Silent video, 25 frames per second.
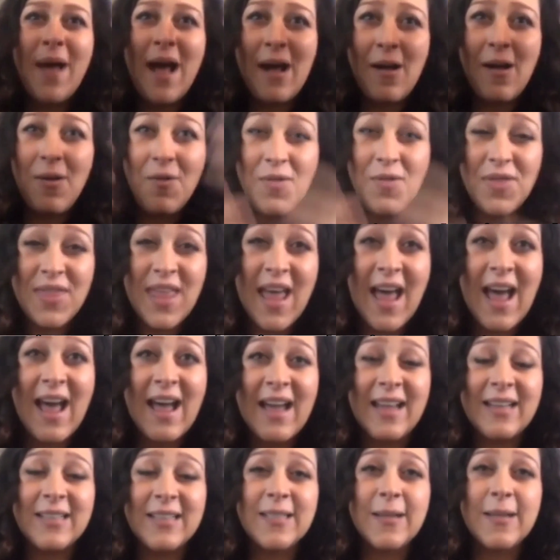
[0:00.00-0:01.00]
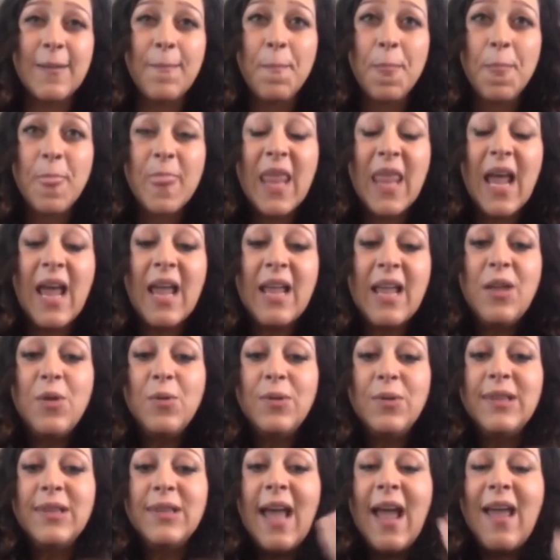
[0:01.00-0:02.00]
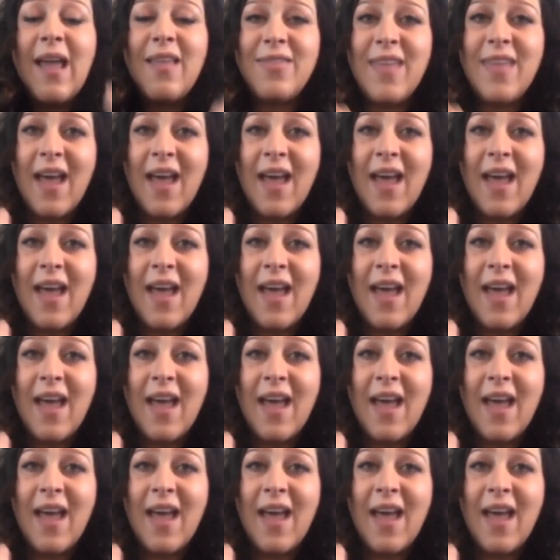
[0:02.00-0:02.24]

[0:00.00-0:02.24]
about that that you let